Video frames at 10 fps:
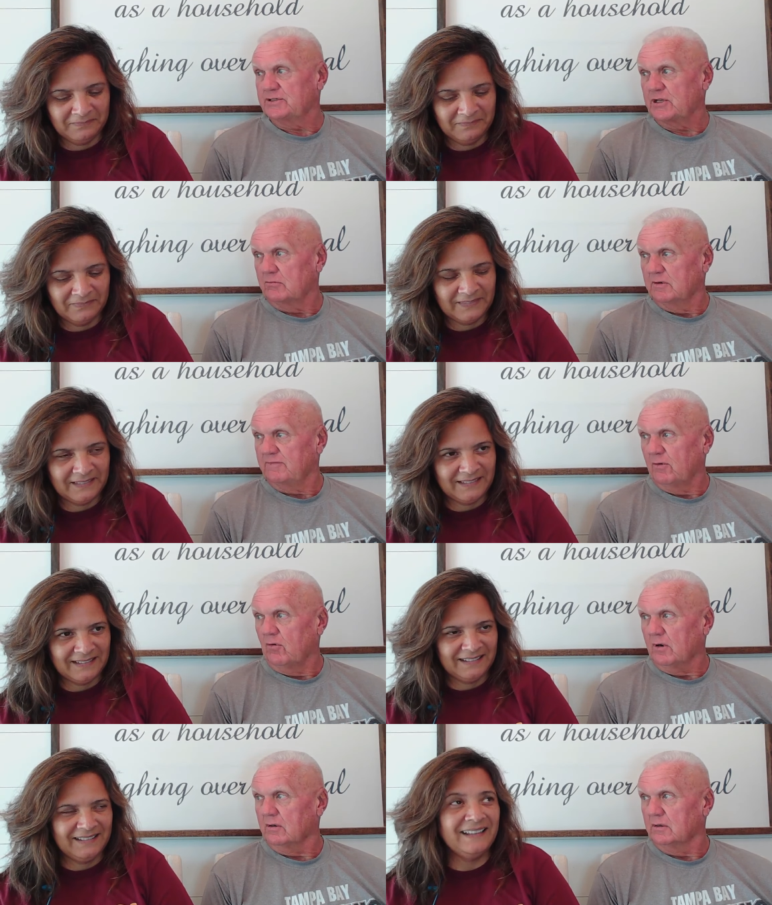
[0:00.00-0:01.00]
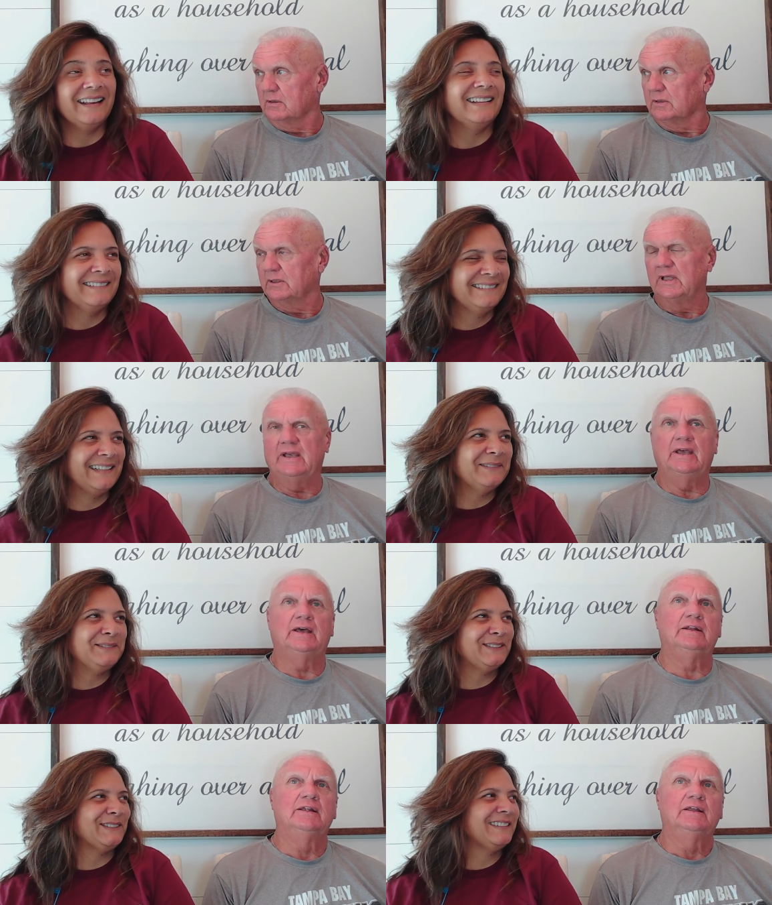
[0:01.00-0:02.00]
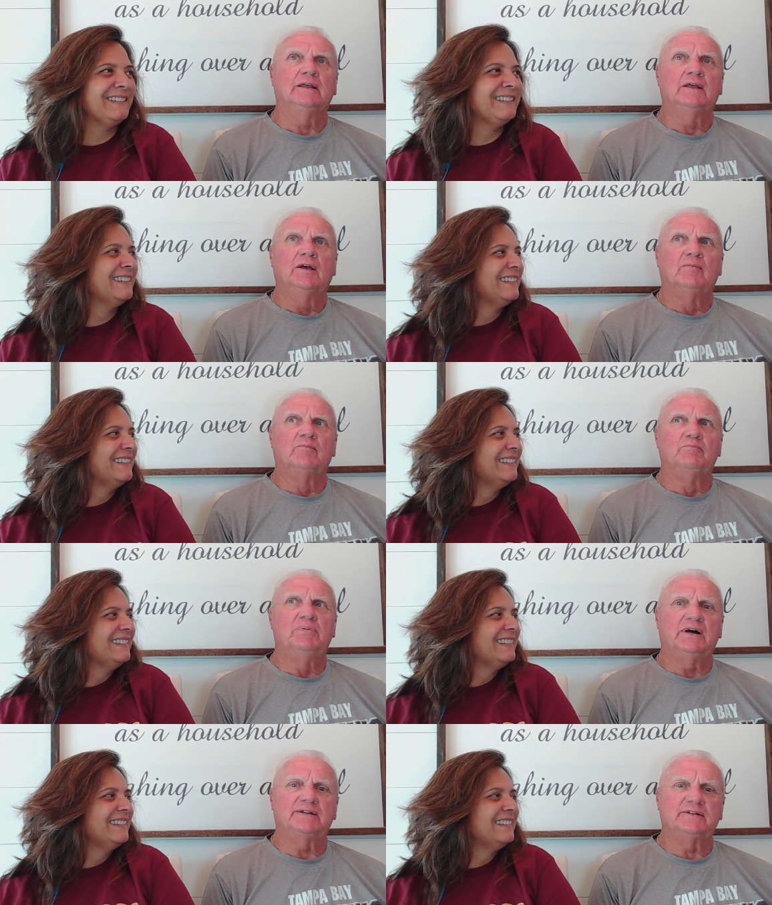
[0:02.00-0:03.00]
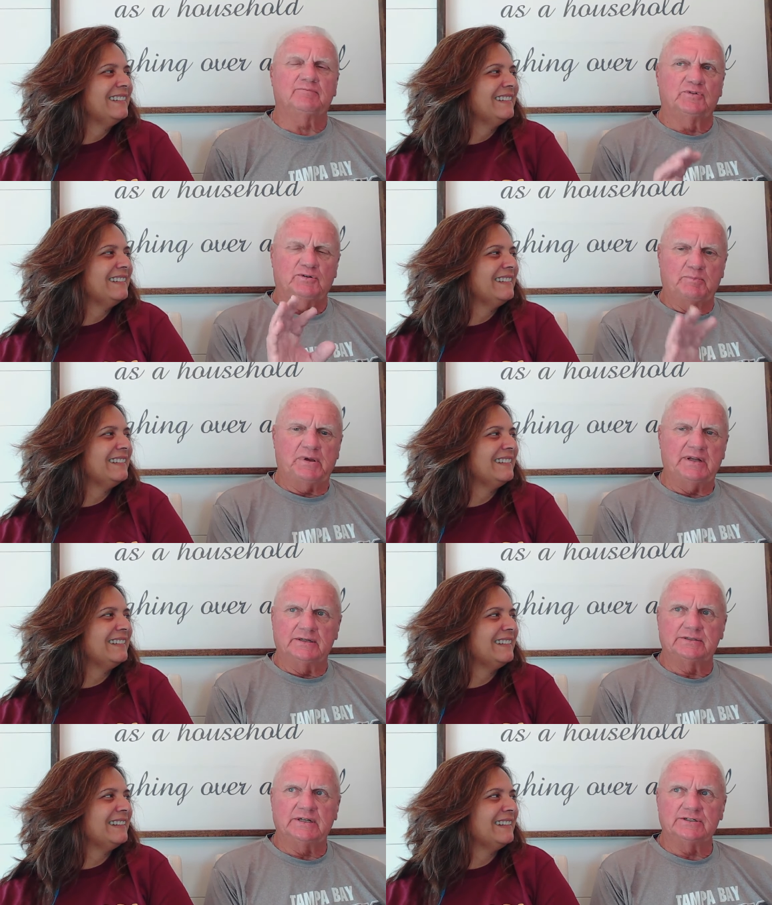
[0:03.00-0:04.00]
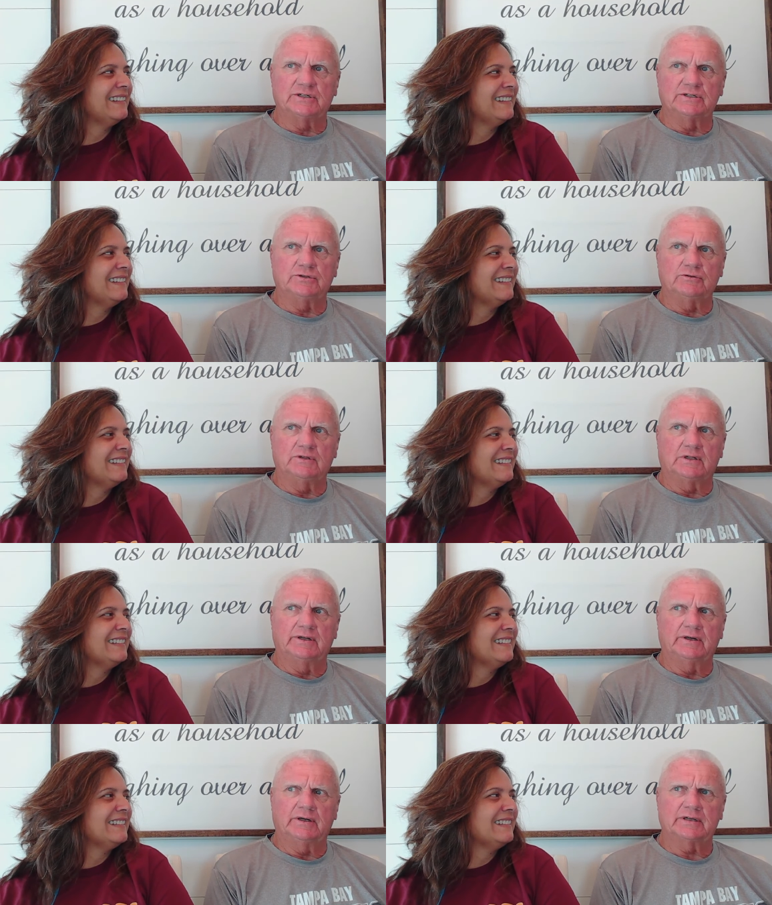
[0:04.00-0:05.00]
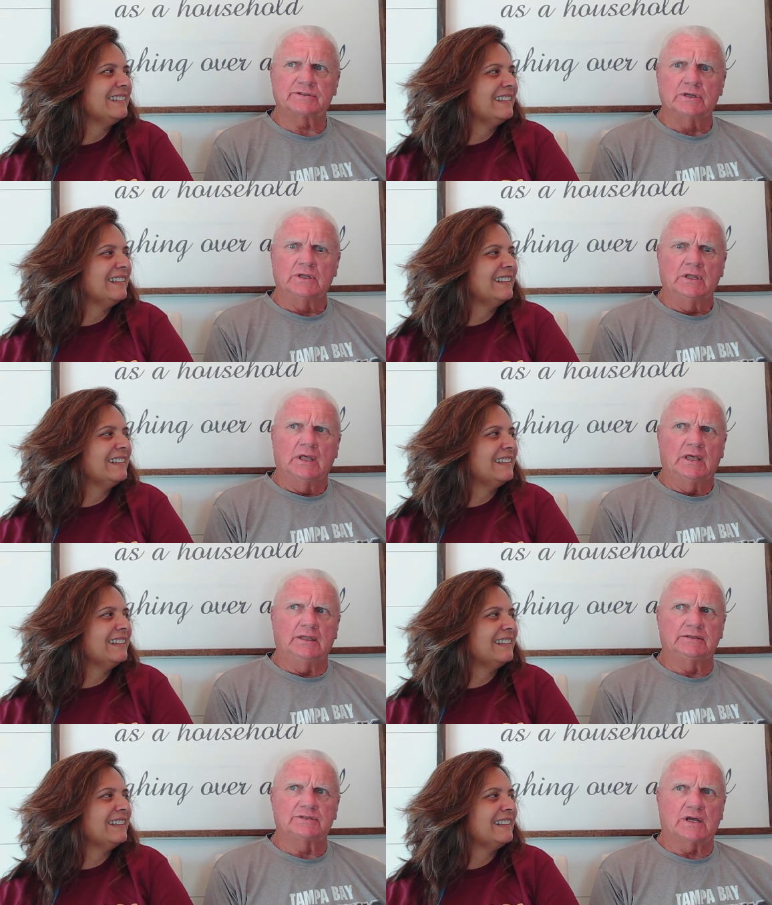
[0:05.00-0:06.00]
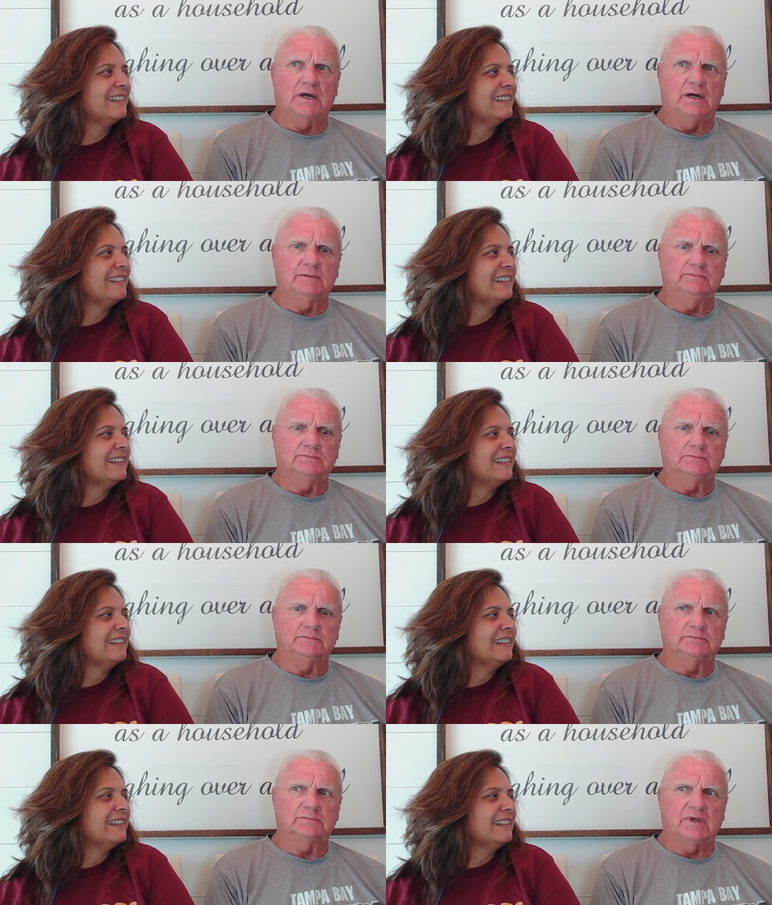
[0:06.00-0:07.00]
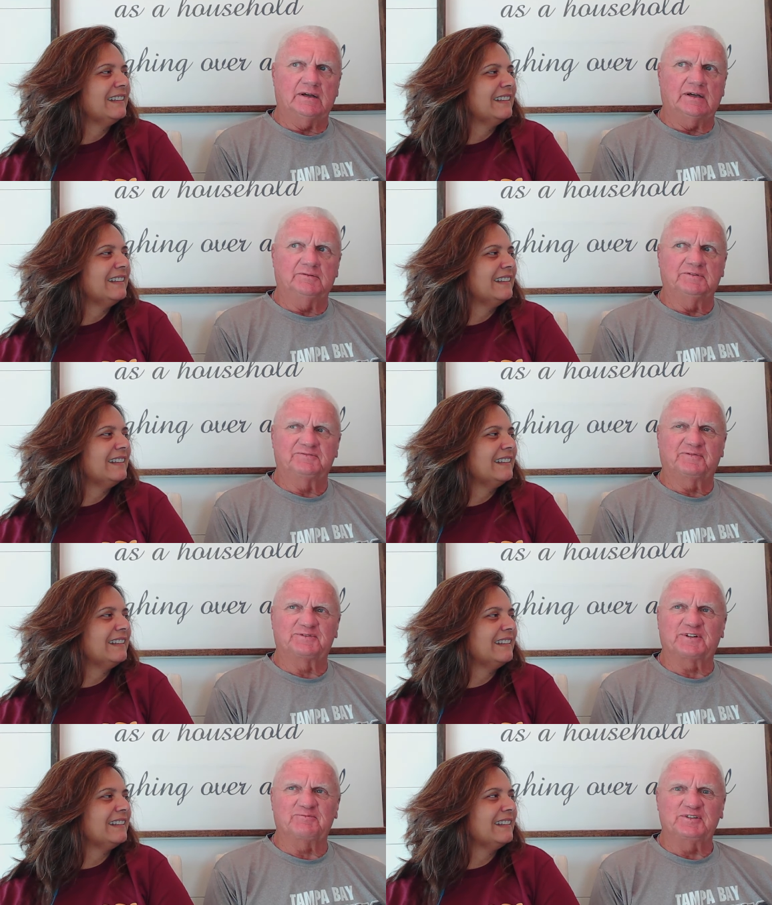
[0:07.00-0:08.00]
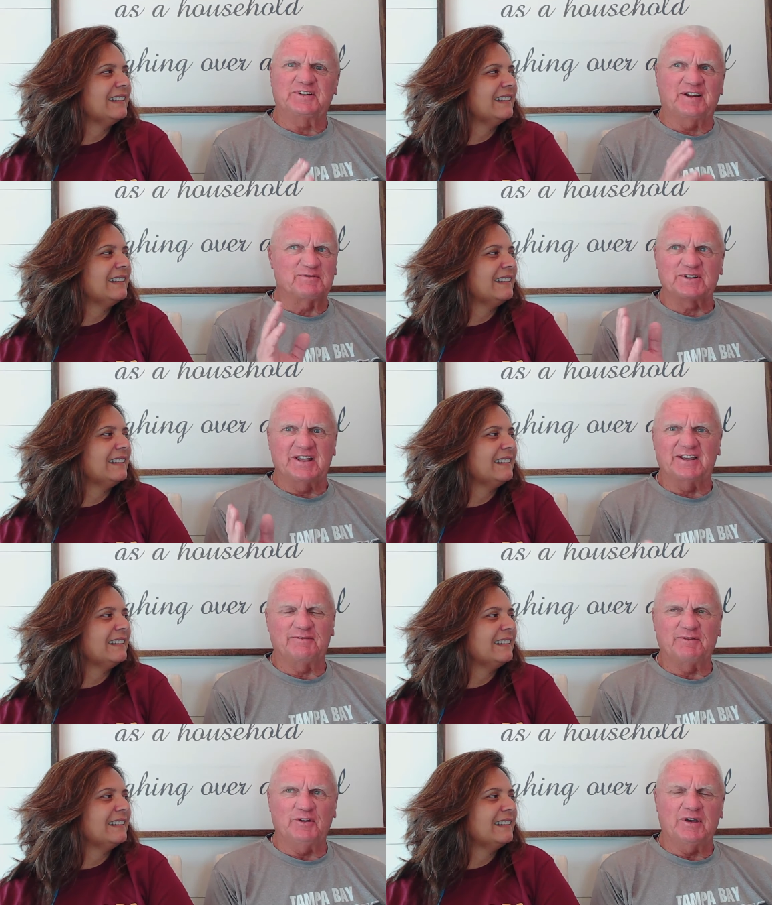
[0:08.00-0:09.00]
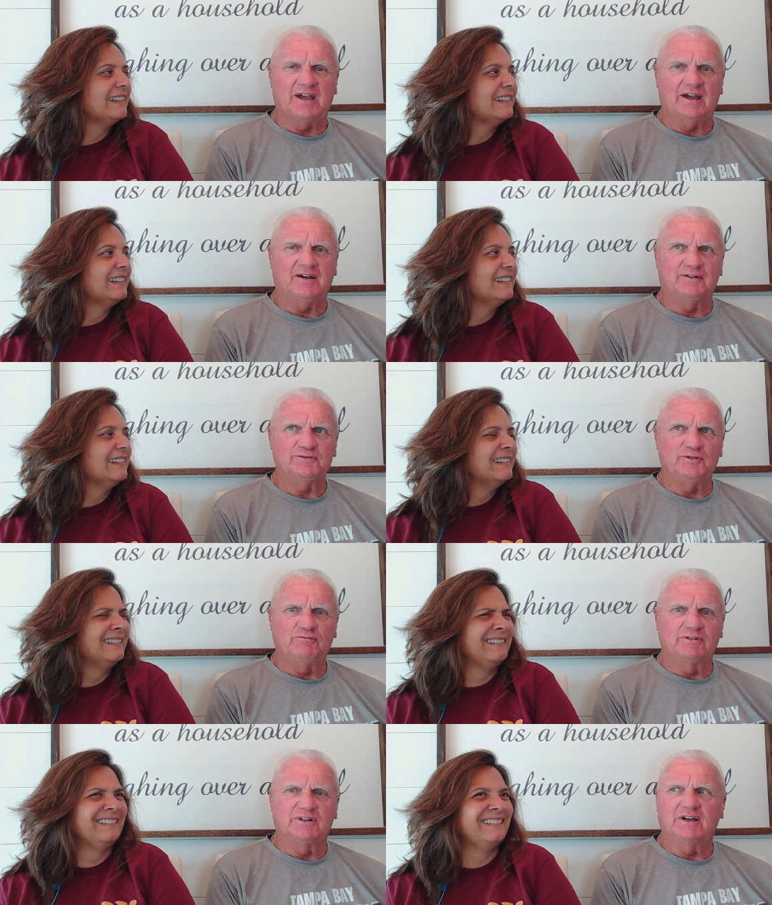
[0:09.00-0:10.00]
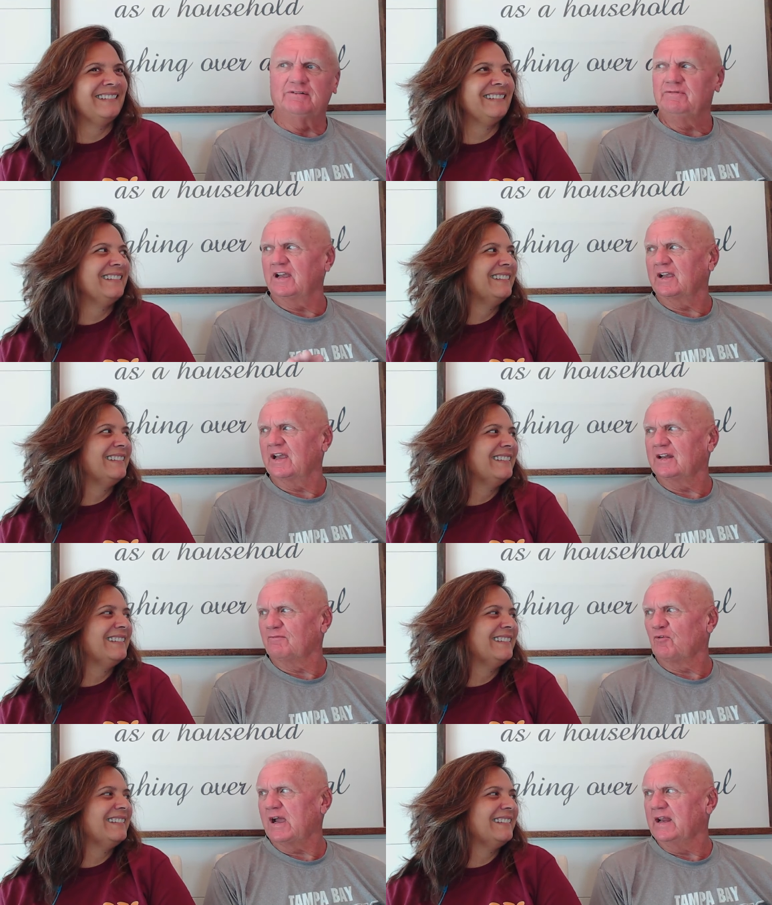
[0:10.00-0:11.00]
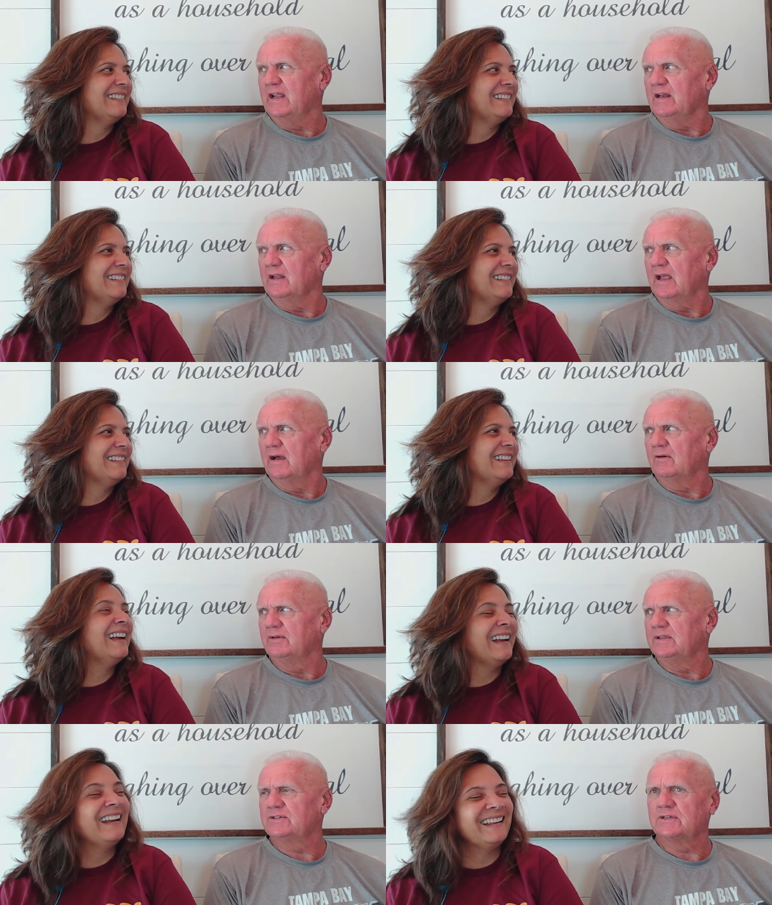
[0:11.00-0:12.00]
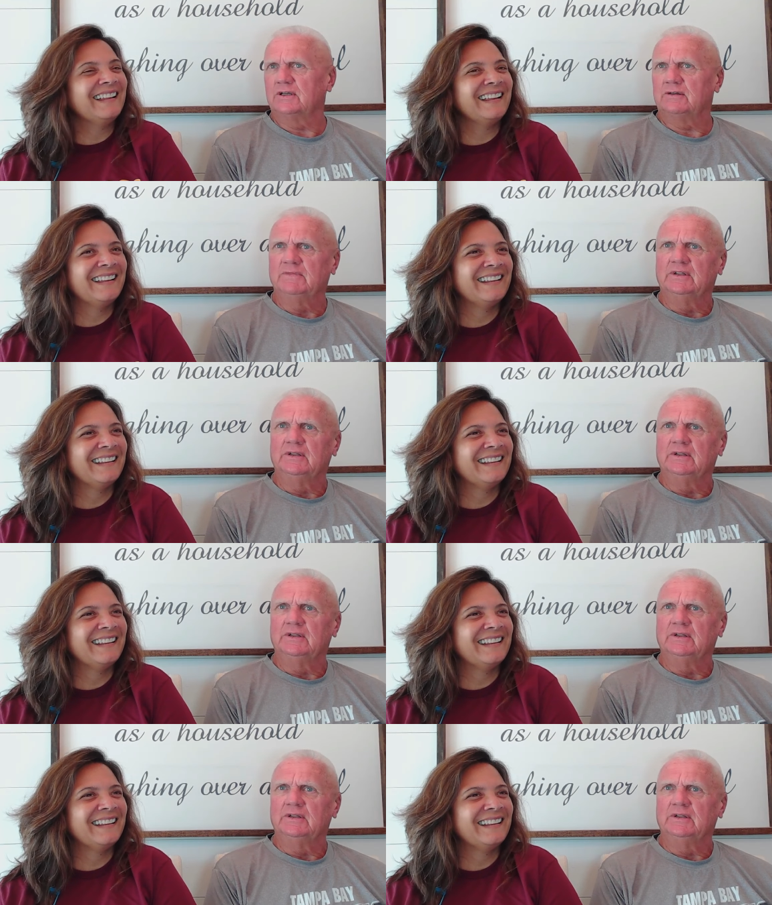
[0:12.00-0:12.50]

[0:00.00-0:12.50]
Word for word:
Speaker 1: this song before. Yeah. And sure. but I'm really paying attention to the lyrics. Mm-hmm. It's uh, I, for some reason I was thinking of you how you love that kind of writing. How uh-huh. it's uh,